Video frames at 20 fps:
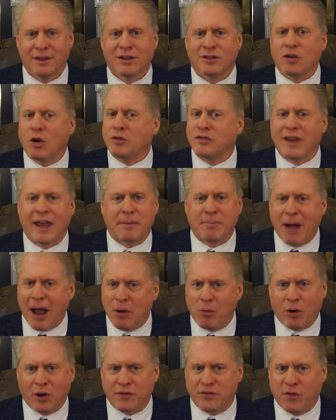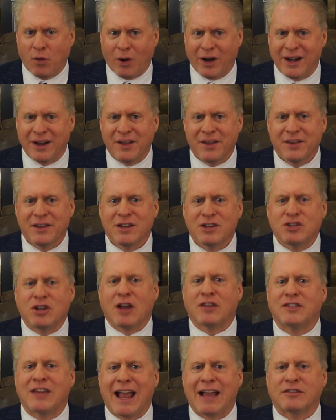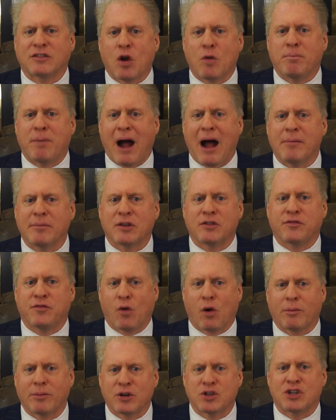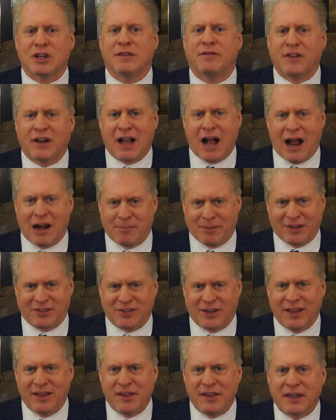Don't take my word for it. Just ask Obama's former chief economist.